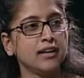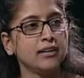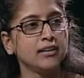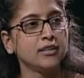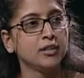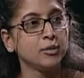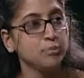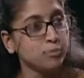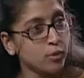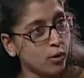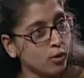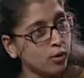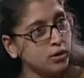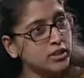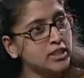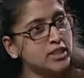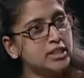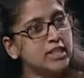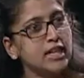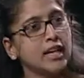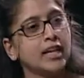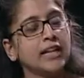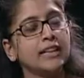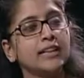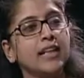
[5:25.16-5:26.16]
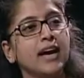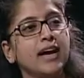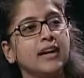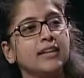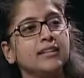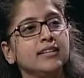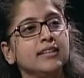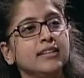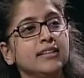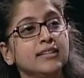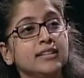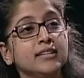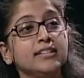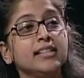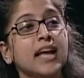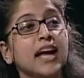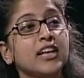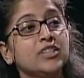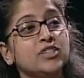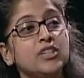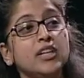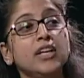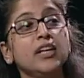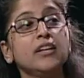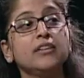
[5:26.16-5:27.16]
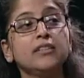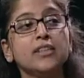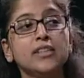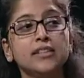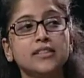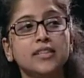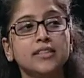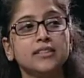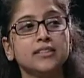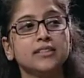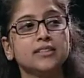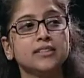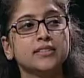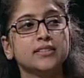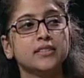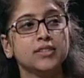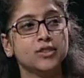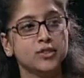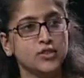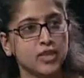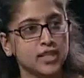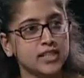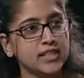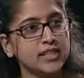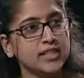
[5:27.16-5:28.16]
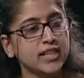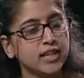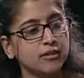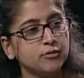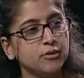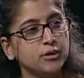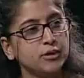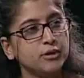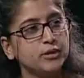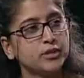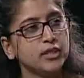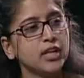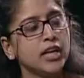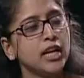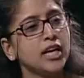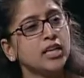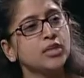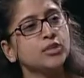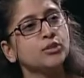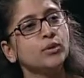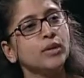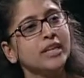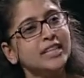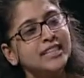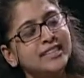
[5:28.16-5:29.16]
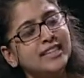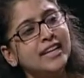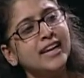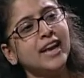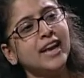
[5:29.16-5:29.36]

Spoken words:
reports that it is actually increasing the stress levels. So is there